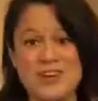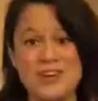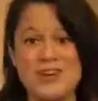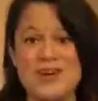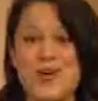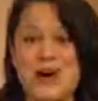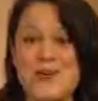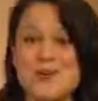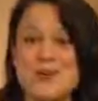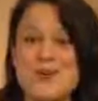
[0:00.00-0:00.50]

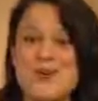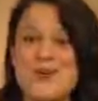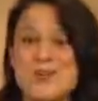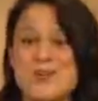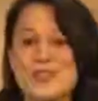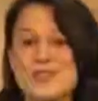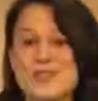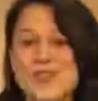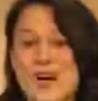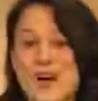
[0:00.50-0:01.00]
So I'm
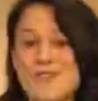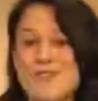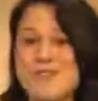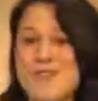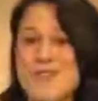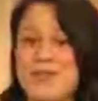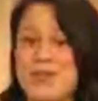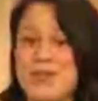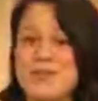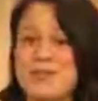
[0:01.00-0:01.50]
Nicole Scott
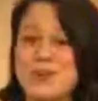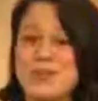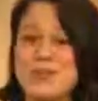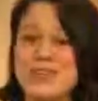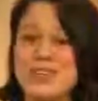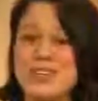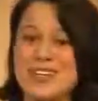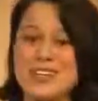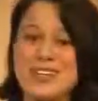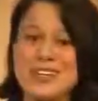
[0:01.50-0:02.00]
for
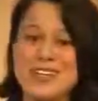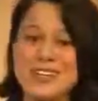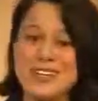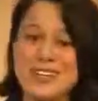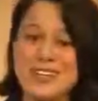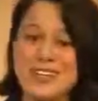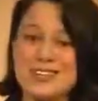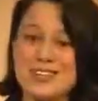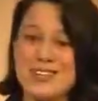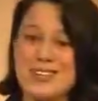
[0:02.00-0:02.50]
Mobile Geeks,
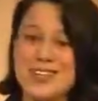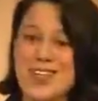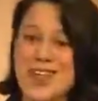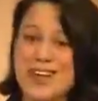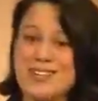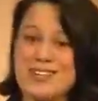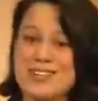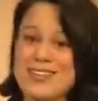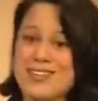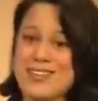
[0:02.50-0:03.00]
taking a look
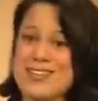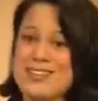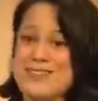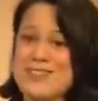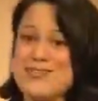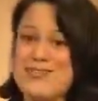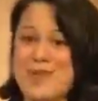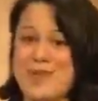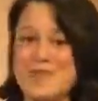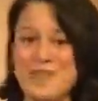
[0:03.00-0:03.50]
at the
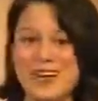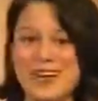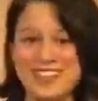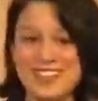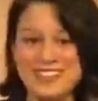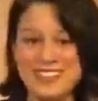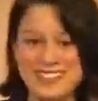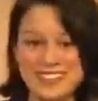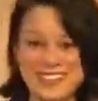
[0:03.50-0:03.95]
ASUS PhonePad.